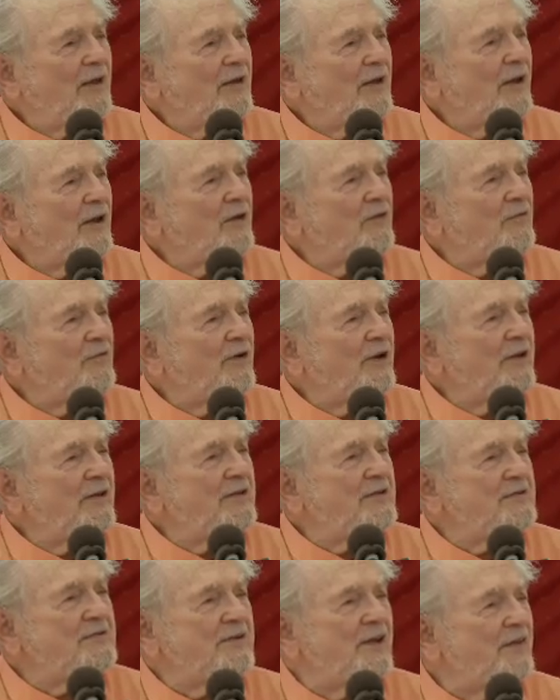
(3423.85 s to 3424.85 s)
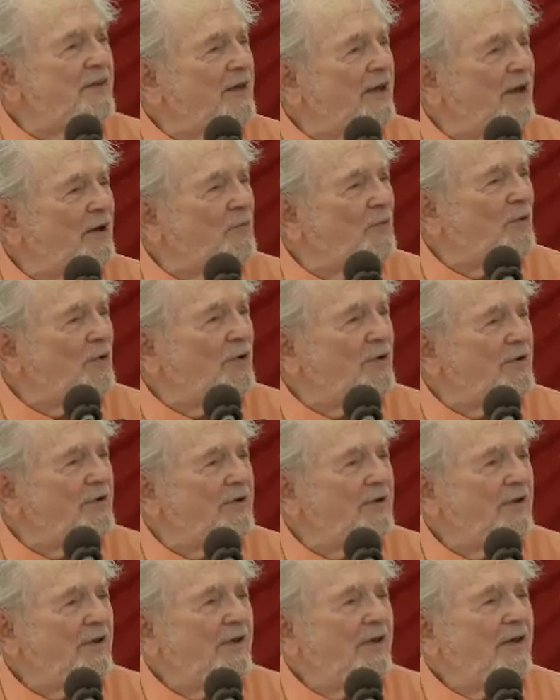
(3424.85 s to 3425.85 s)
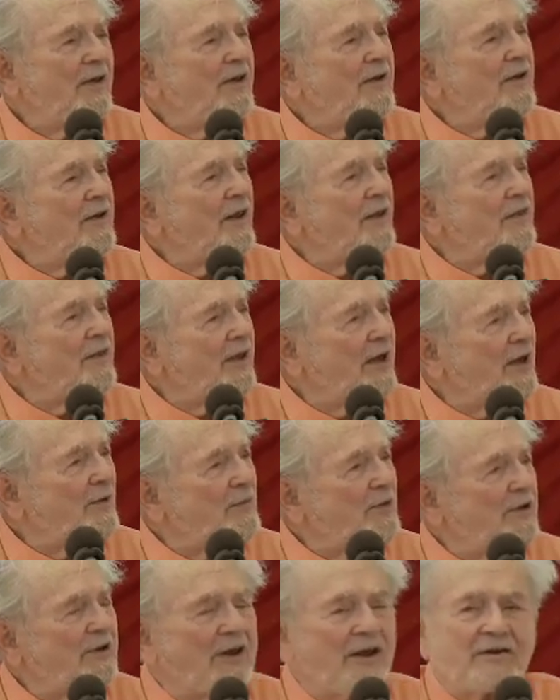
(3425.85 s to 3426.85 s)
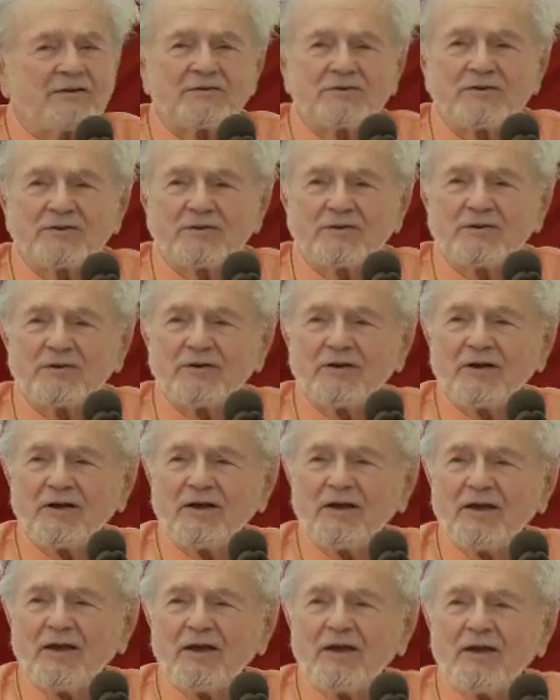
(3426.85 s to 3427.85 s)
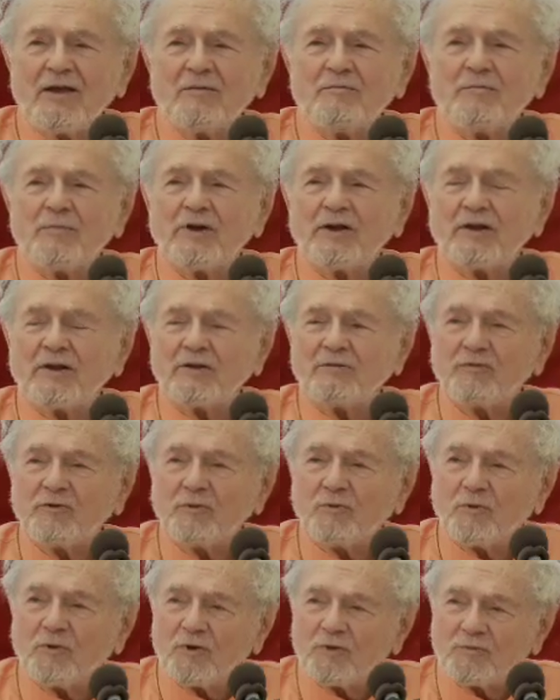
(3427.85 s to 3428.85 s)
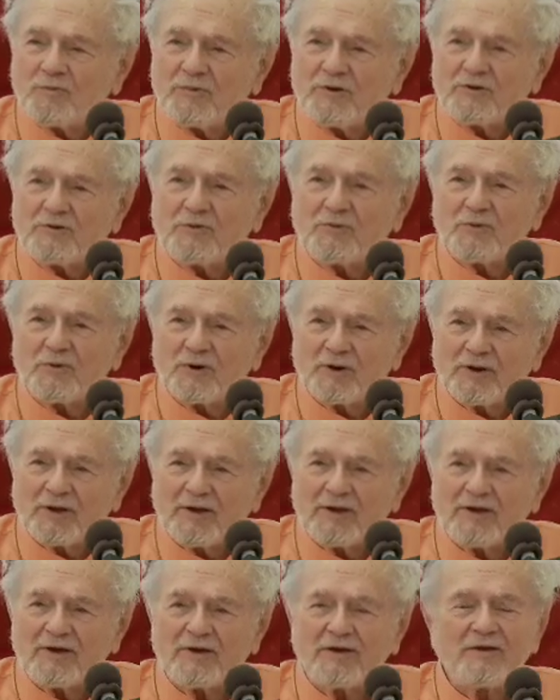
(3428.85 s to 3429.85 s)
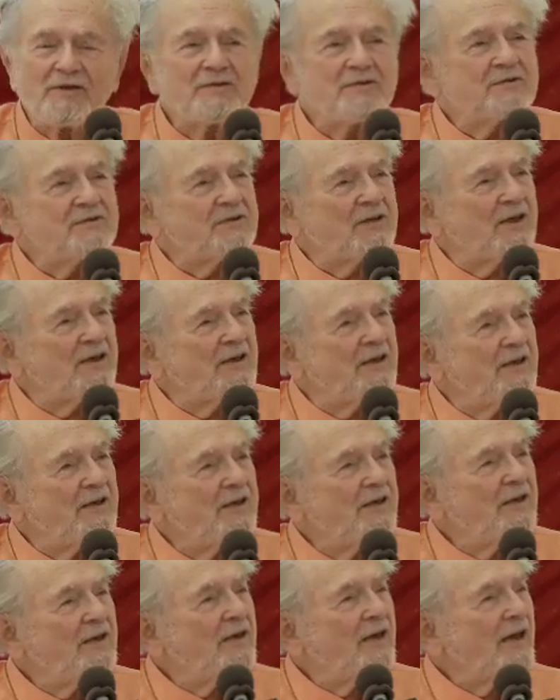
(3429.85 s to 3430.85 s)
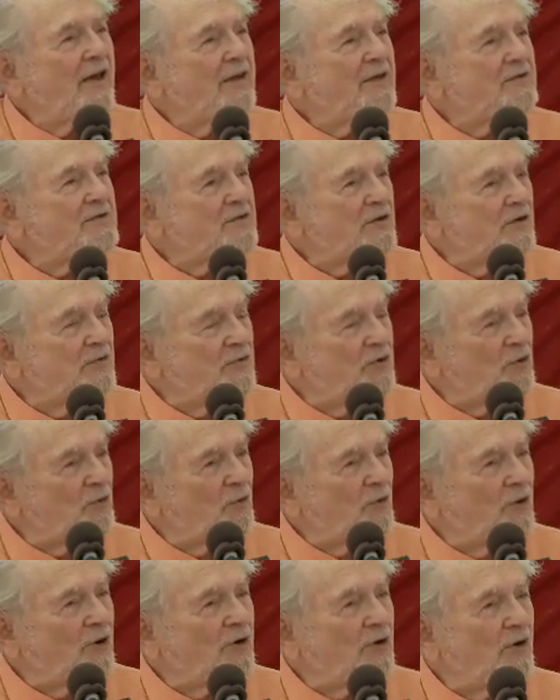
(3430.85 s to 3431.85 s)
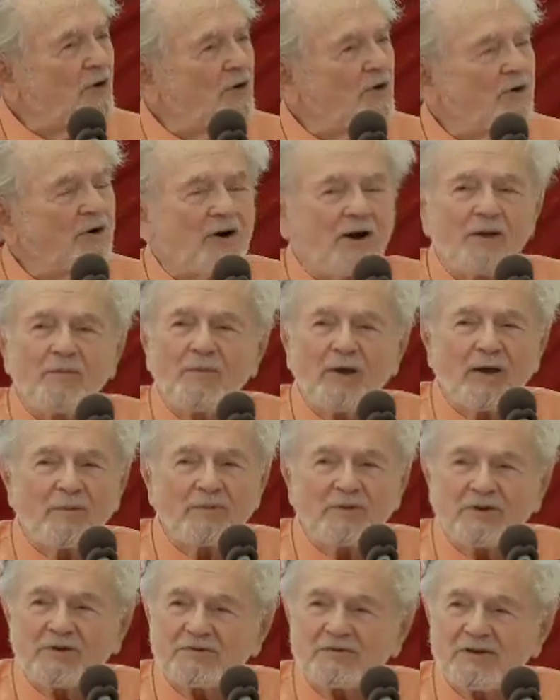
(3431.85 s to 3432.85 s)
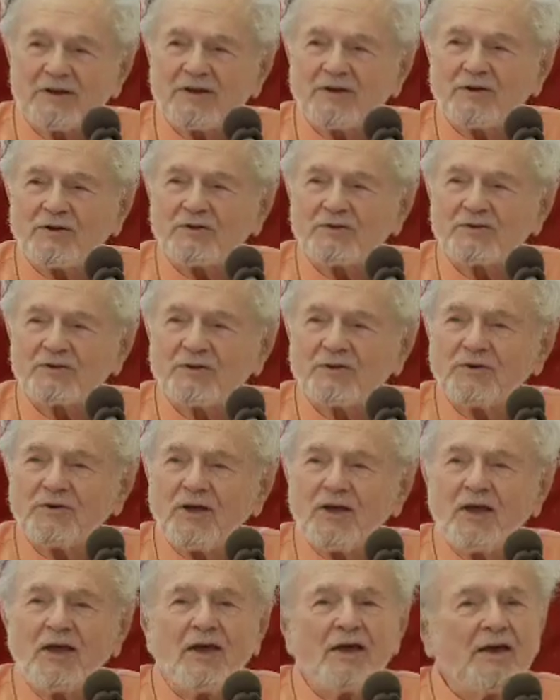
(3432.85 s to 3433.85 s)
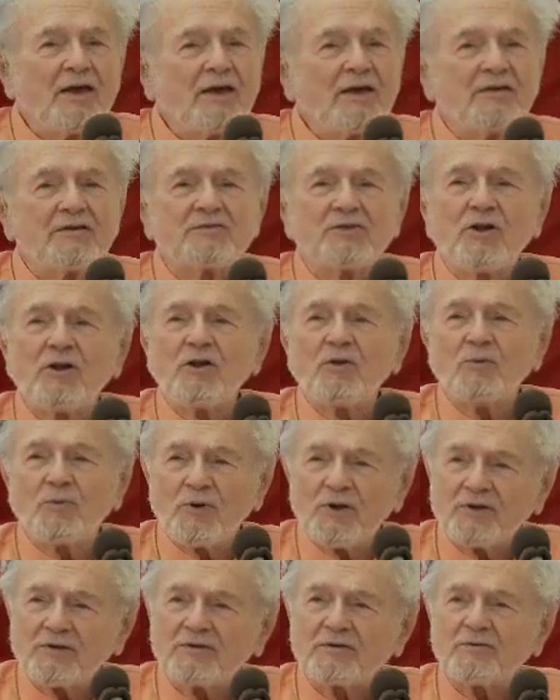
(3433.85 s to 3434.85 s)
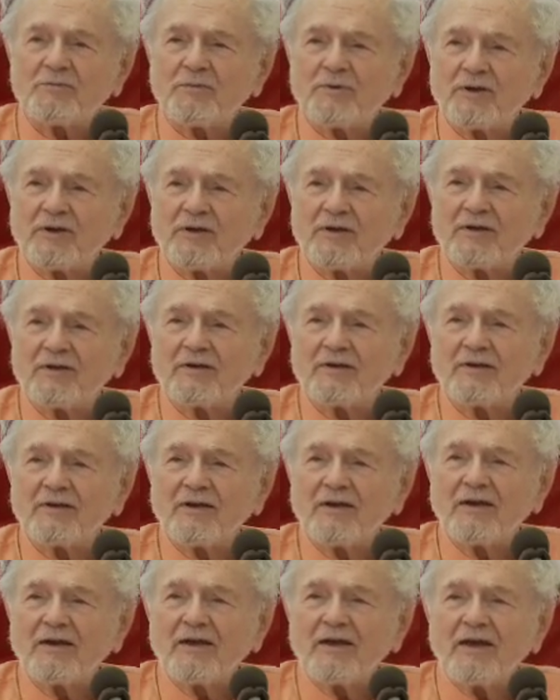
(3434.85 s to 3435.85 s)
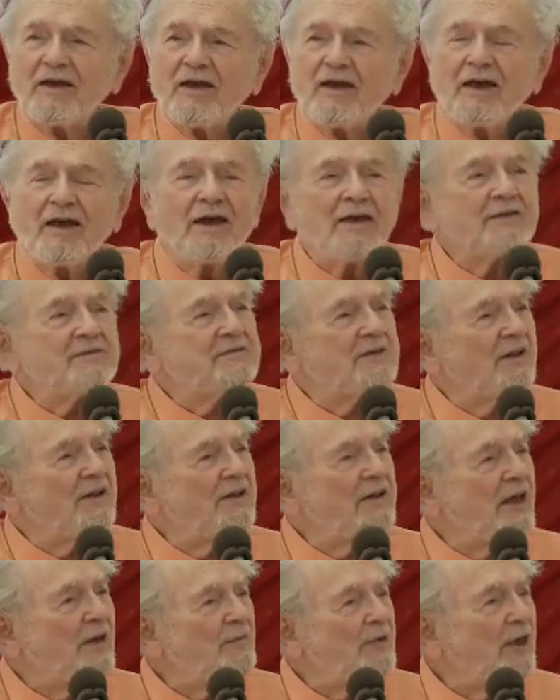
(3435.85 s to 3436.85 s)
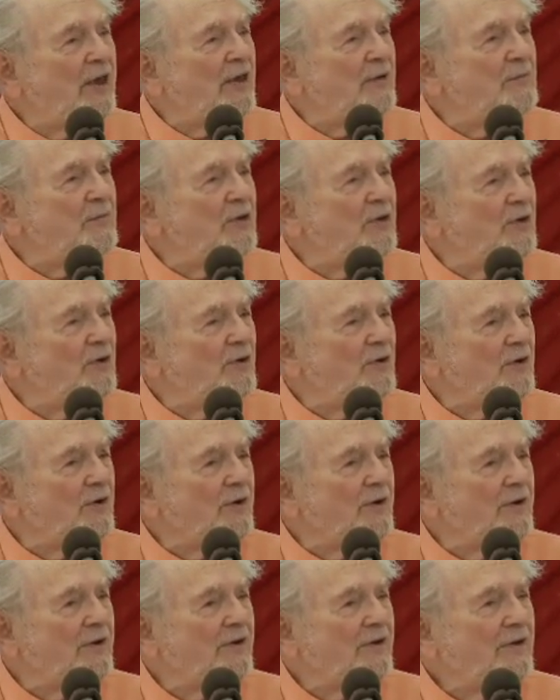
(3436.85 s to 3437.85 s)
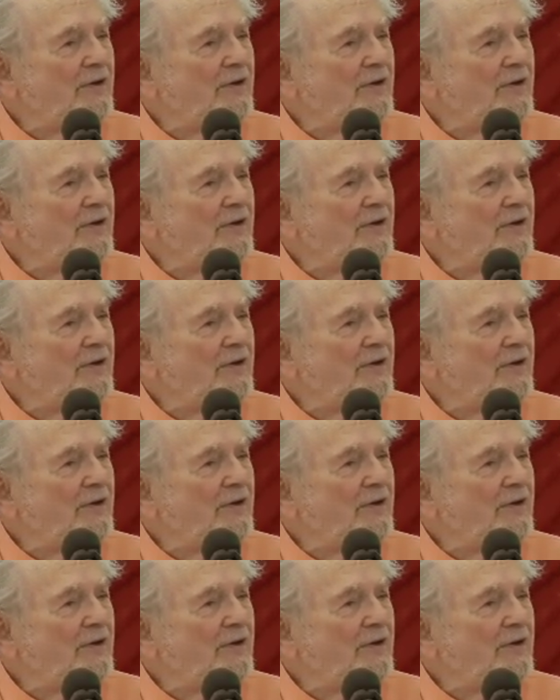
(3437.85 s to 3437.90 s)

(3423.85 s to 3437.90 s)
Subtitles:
not afraid. There's nothing I want, nothing I'm attached to. But if you want me to work here and stay and serve your work longer, I'm happy to stay also. It's all one to me. And suddenly I became cured.